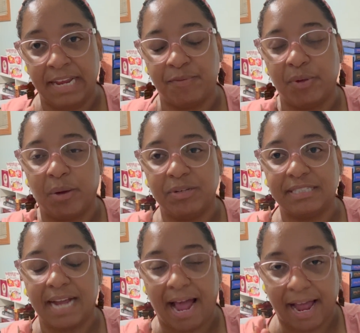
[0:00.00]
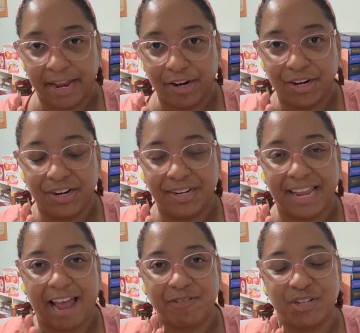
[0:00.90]
Even though I was tired
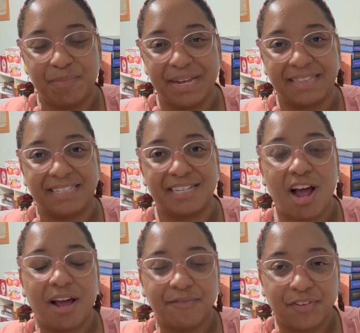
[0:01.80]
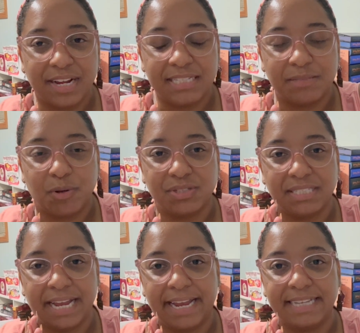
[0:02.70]
after being at this conference most
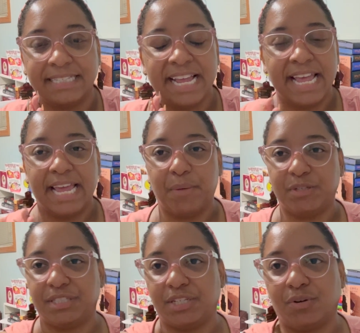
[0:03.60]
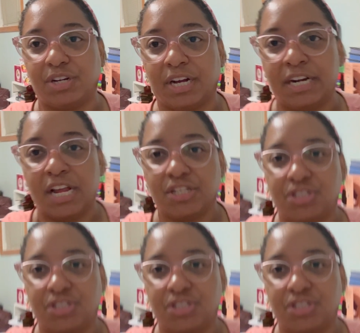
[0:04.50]
days, it was still good.